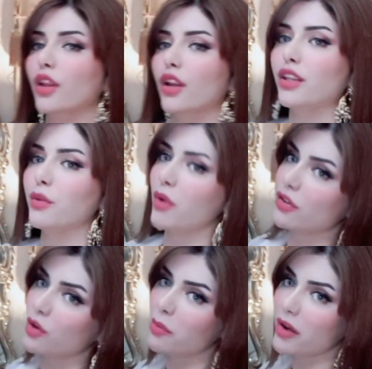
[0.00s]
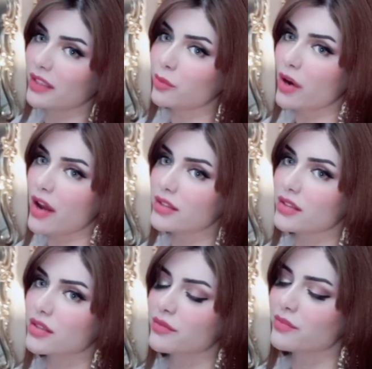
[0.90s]
You wanna know about Libras?
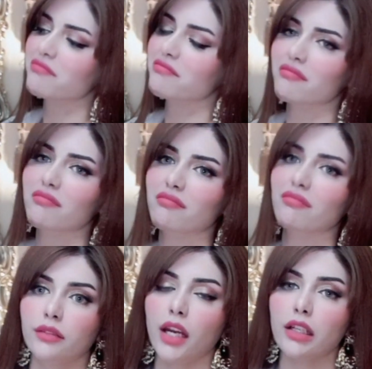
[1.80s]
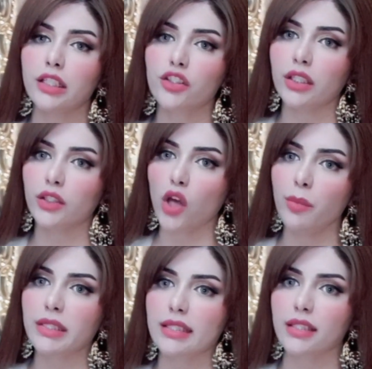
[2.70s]
They are literally the
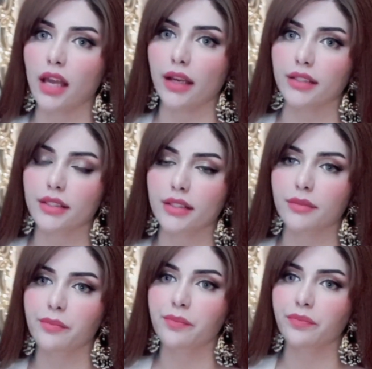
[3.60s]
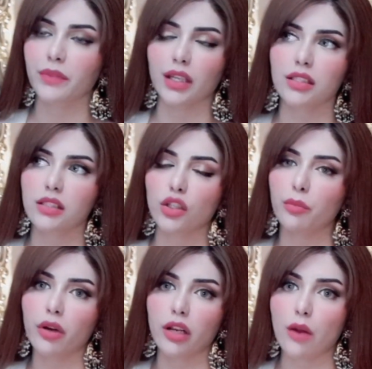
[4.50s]
opposite signs. It's gonna
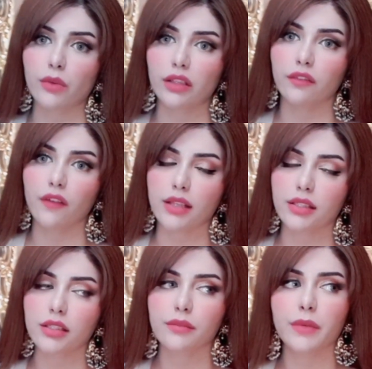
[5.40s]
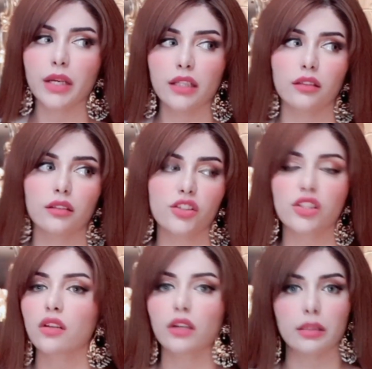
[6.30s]
burn out real fast. She's
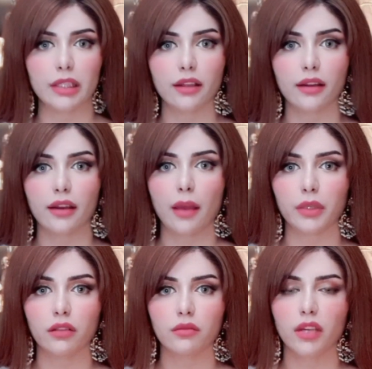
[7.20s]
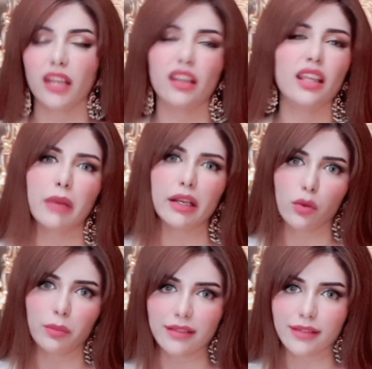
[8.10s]
not gonna be that happy. And he might
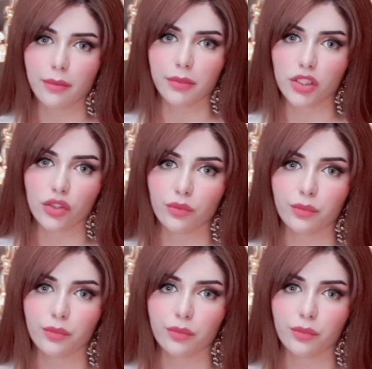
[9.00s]
not be as happy too.